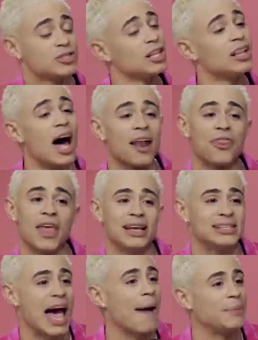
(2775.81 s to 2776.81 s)
There's a lot of
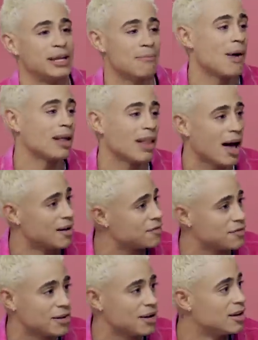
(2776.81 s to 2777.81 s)
things happened in my
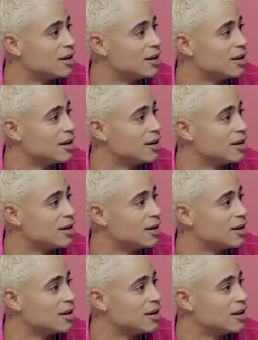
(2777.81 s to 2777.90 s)
life.